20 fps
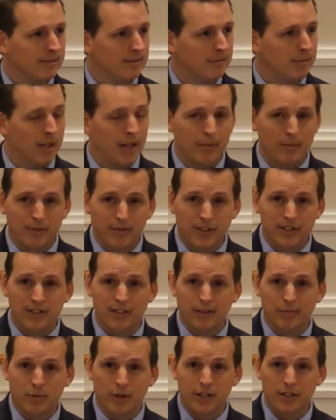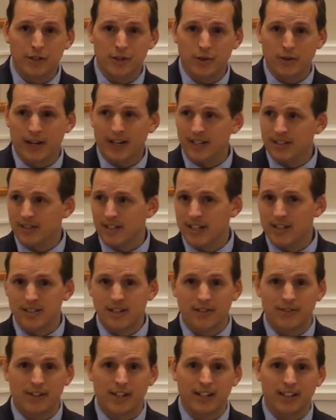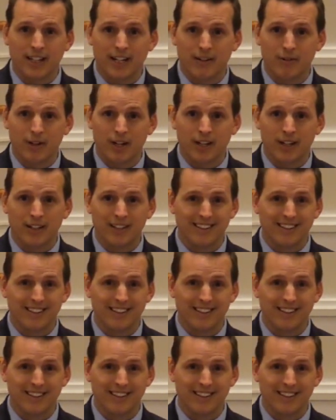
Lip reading: But I'm the visiting preacher, so I can say stuff like that, right?